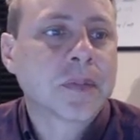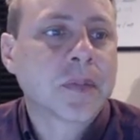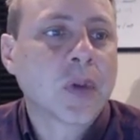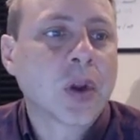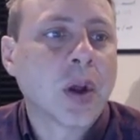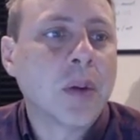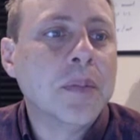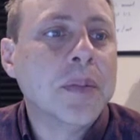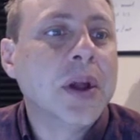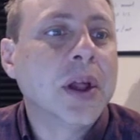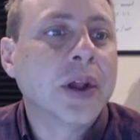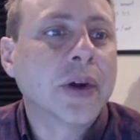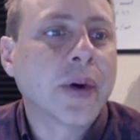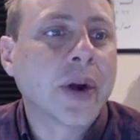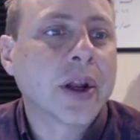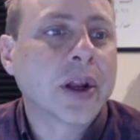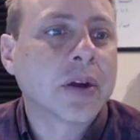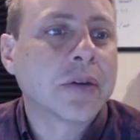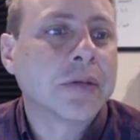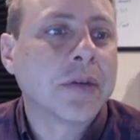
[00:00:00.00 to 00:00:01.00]

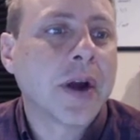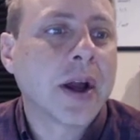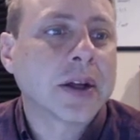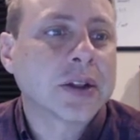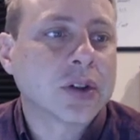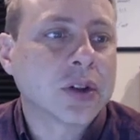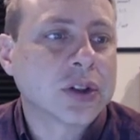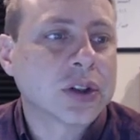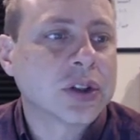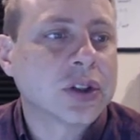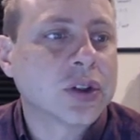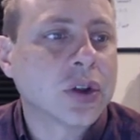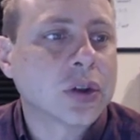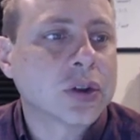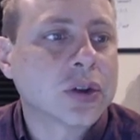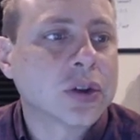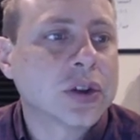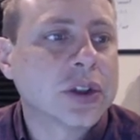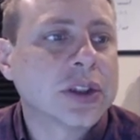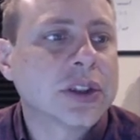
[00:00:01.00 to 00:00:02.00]
ameliorating effects, such as
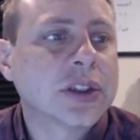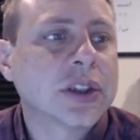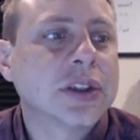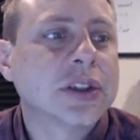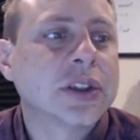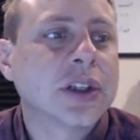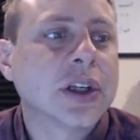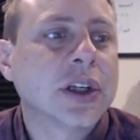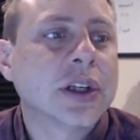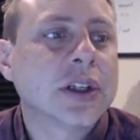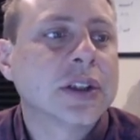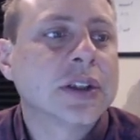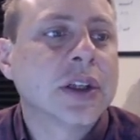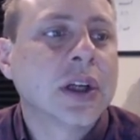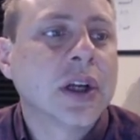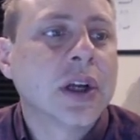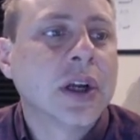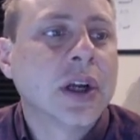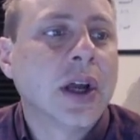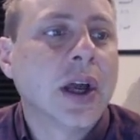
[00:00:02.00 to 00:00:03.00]
social distancing
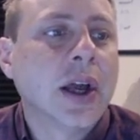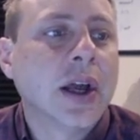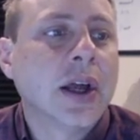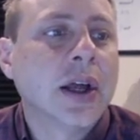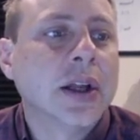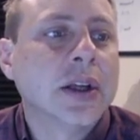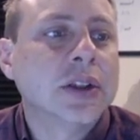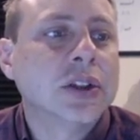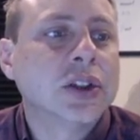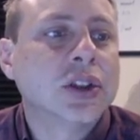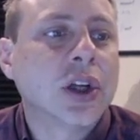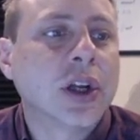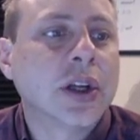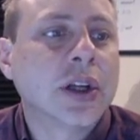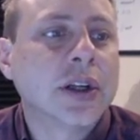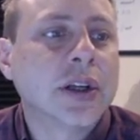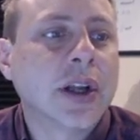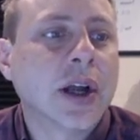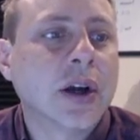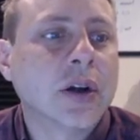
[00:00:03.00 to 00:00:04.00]
and shutting
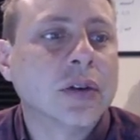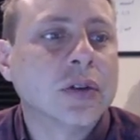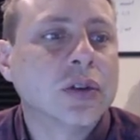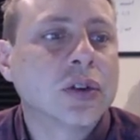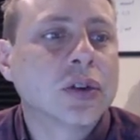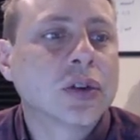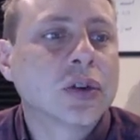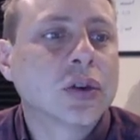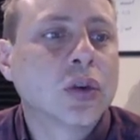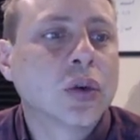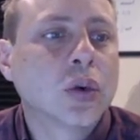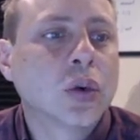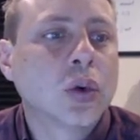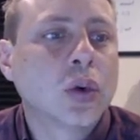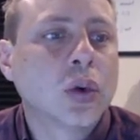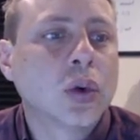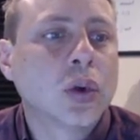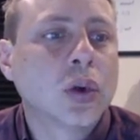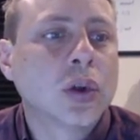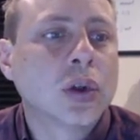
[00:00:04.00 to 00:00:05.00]
down
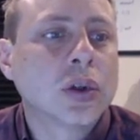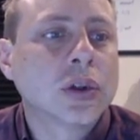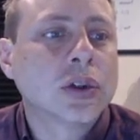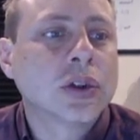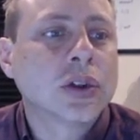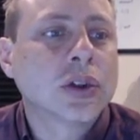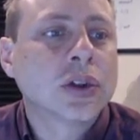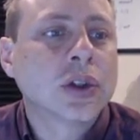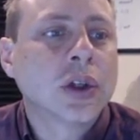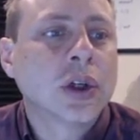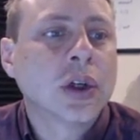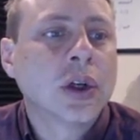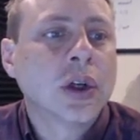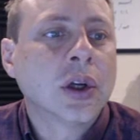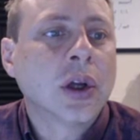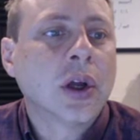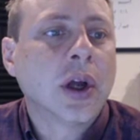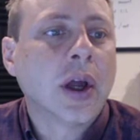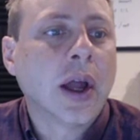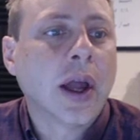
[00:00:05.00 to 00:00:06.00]
schools
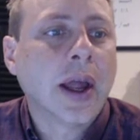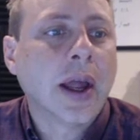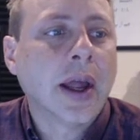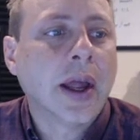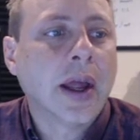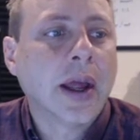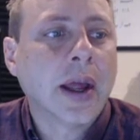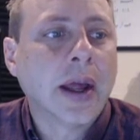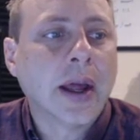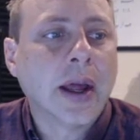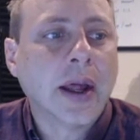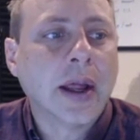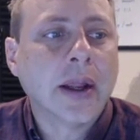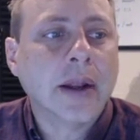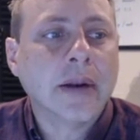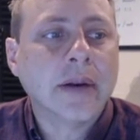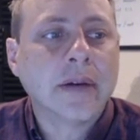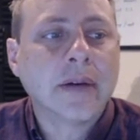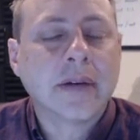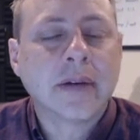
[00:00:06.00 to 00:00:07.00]

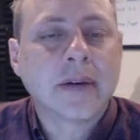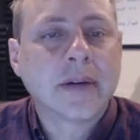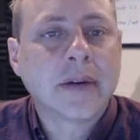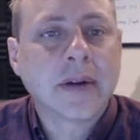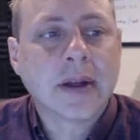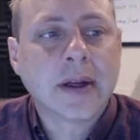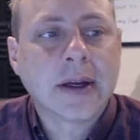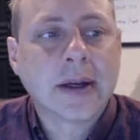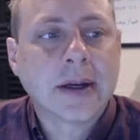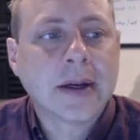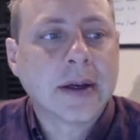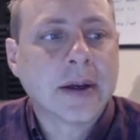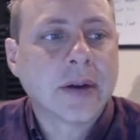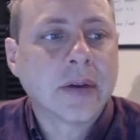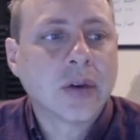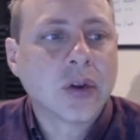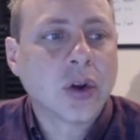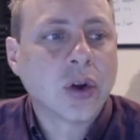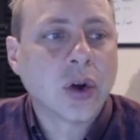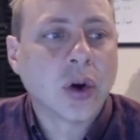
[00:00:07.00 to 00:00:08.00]
and
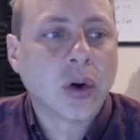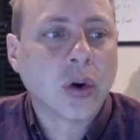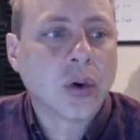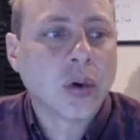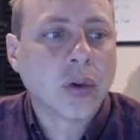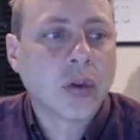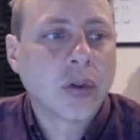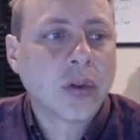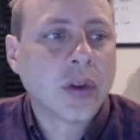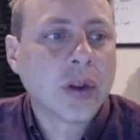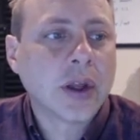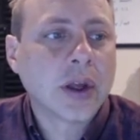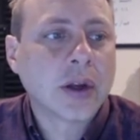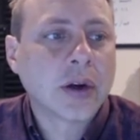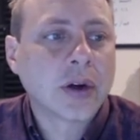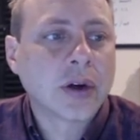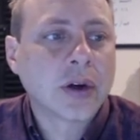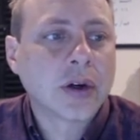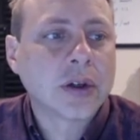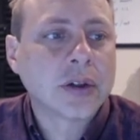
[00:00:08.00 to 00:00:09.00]

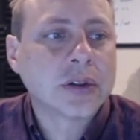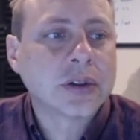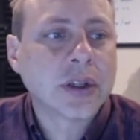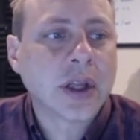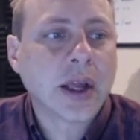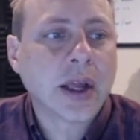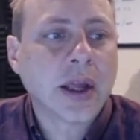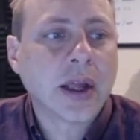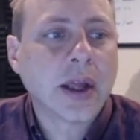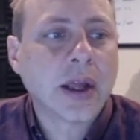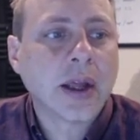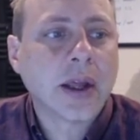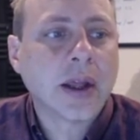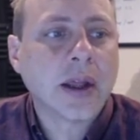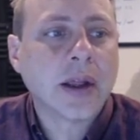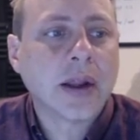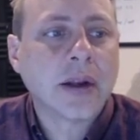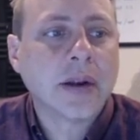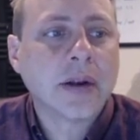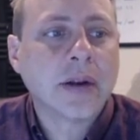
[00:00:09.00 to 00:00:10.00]
theaters
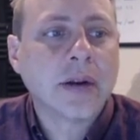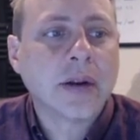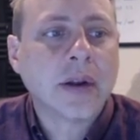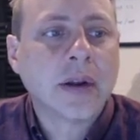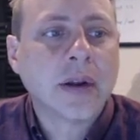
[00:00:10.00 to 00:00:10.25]
and